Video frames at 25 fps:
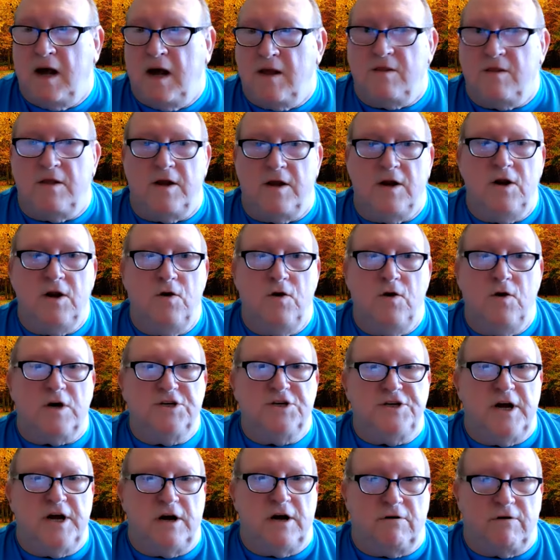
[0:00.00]
newer
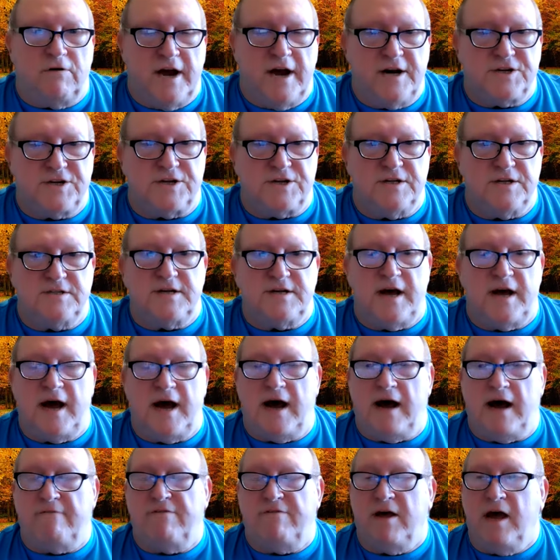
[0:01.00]
generations
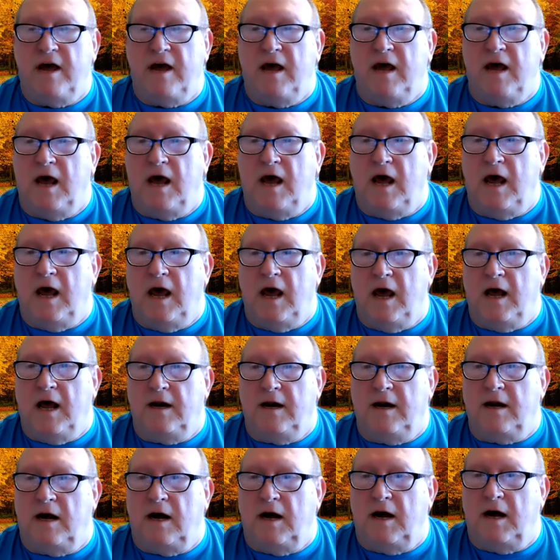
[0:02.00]
have, and